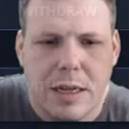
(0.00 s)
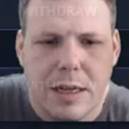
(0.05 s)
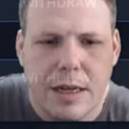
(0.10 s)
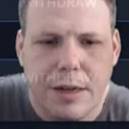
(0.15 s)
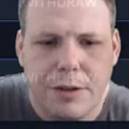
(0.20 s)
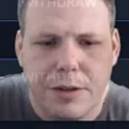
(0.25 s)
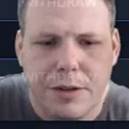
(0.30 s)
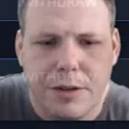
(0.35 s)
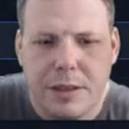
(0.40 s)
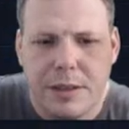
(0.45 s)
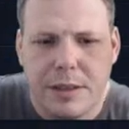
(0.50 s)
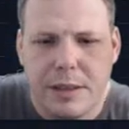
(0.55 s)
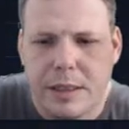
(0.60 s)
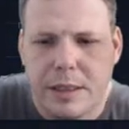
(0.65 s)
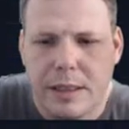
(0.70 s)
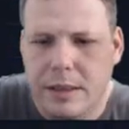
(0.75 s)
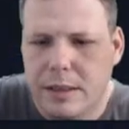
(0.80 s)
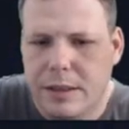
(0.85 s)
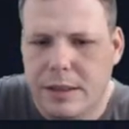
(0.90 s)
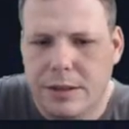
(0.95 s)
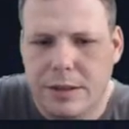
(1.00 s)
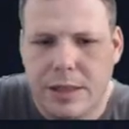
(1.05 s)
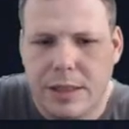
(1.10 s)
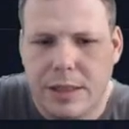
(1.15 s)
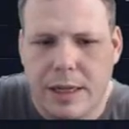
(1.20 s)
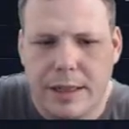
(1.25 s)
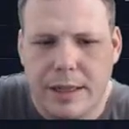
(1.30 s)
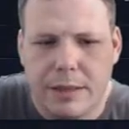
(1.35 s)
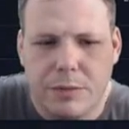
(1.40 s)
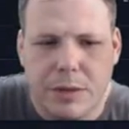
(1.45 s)
and you're gonna see your
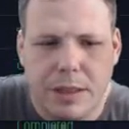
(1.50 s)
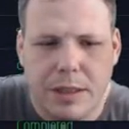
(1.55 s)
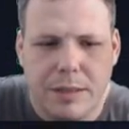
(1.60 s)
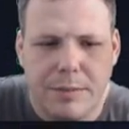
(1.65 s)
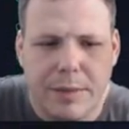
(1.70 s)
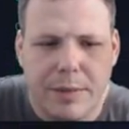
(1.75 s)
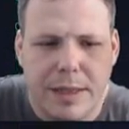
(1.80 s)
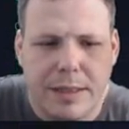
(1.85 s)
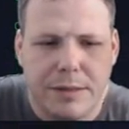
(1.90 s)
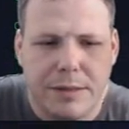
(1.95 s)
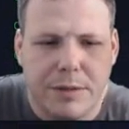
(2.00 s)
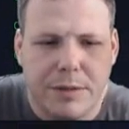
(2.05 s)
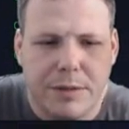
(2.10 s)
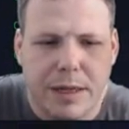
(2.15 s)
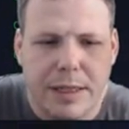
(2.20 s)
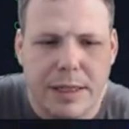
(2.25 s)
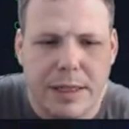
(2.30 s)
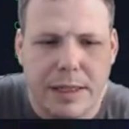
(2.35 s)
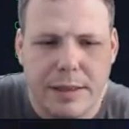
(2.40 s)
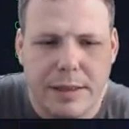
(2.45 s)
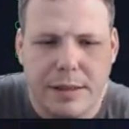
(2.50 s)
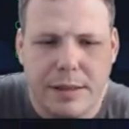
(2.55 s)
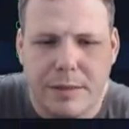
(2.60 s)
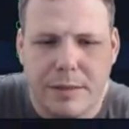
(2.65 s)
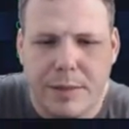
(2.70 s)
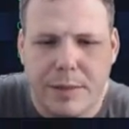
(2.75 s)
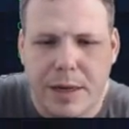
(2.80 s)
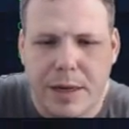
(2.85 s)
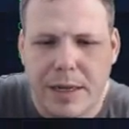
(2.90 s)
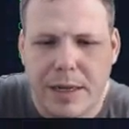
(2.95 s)
entire wallet based right here,
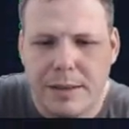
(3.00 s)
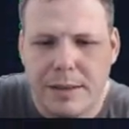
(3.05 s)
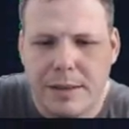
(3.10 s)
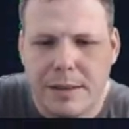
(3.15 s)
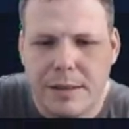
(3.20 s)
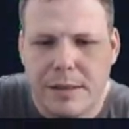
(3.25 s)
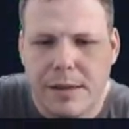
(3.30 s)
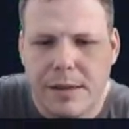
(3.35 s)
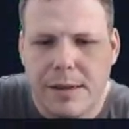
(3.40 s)
deposits.